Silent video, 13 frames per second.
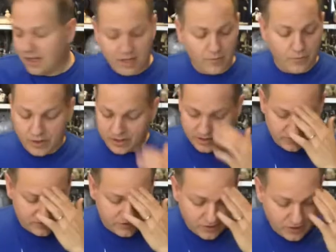and we're gonna
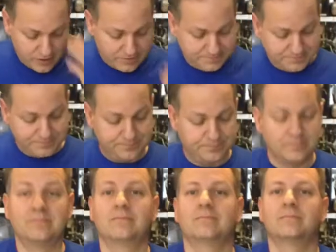start
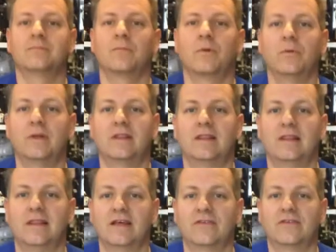with
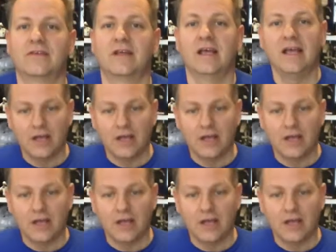this.